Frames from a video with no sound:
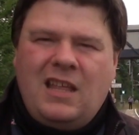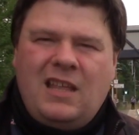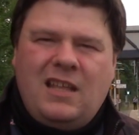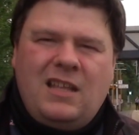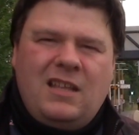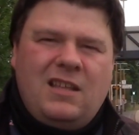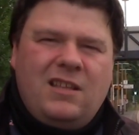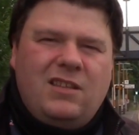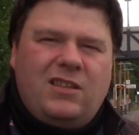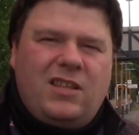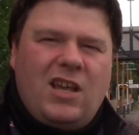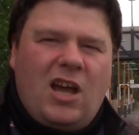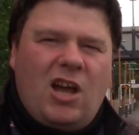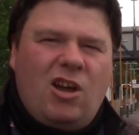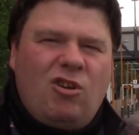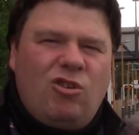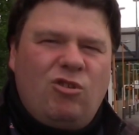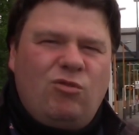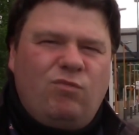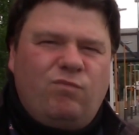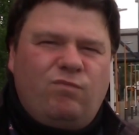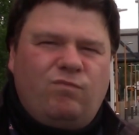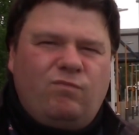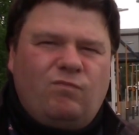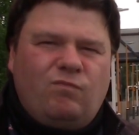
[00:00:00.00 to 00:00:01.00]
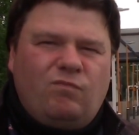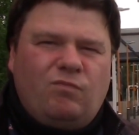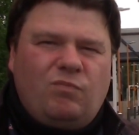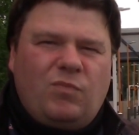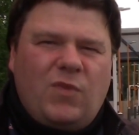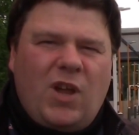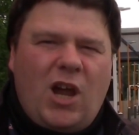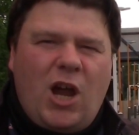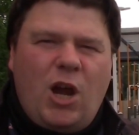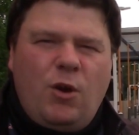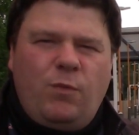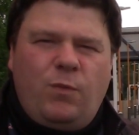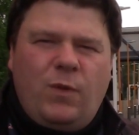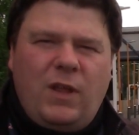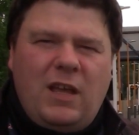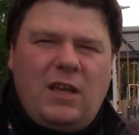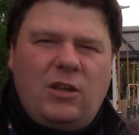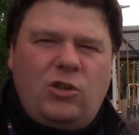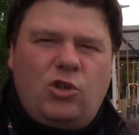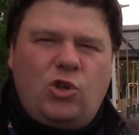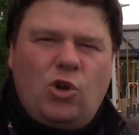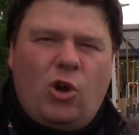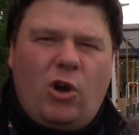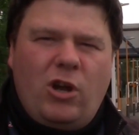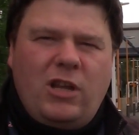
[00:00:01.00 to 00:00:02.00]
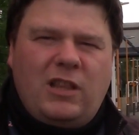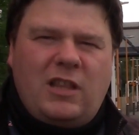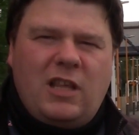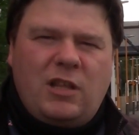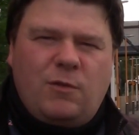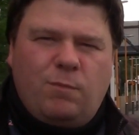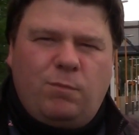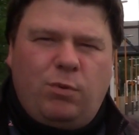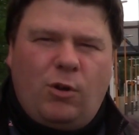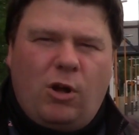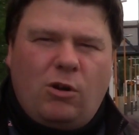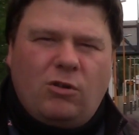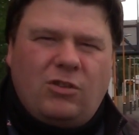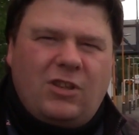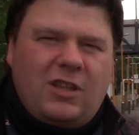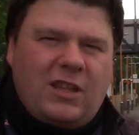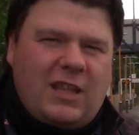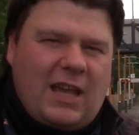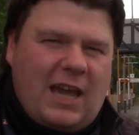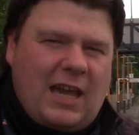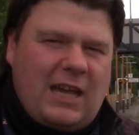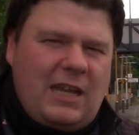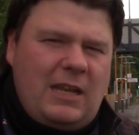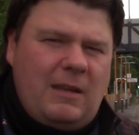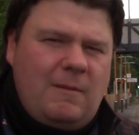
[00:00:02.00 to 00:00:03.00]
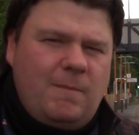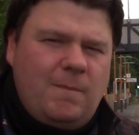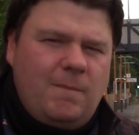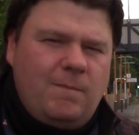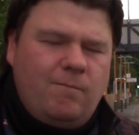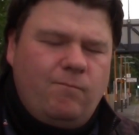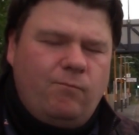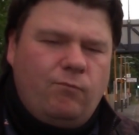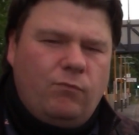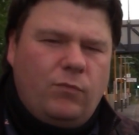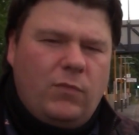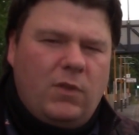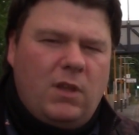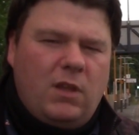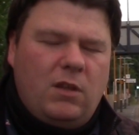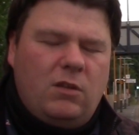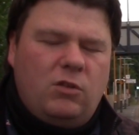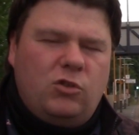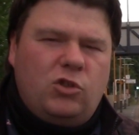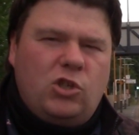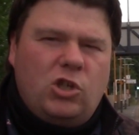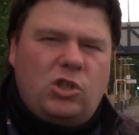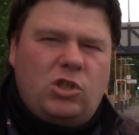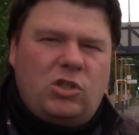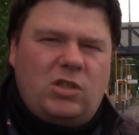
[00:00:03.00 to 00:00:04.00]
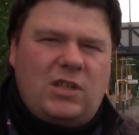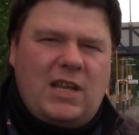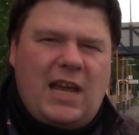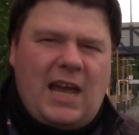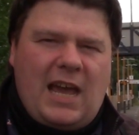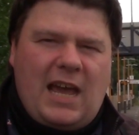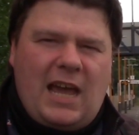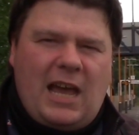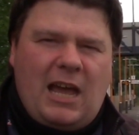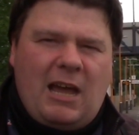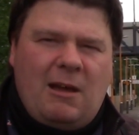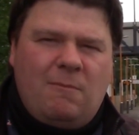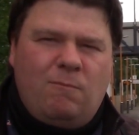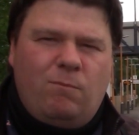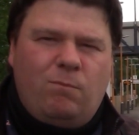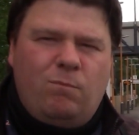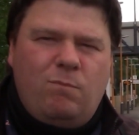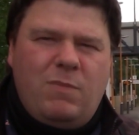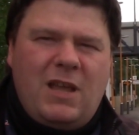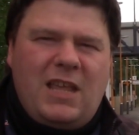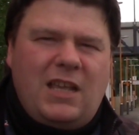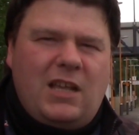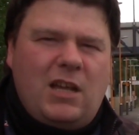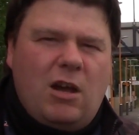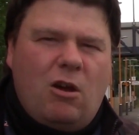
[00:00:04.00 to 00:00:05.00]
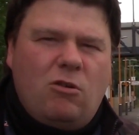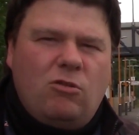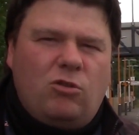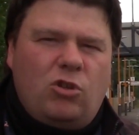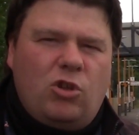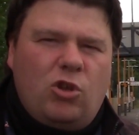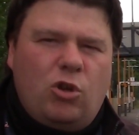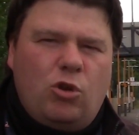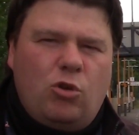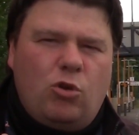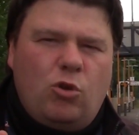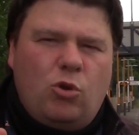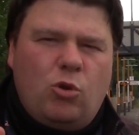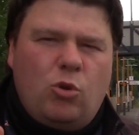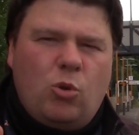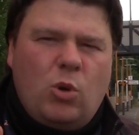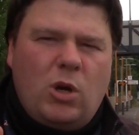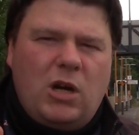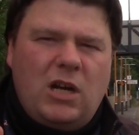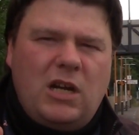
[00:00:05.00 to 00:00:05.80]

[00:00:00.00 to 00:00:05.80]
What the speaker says: So hopefully you enjoyed this blog today. Just me go to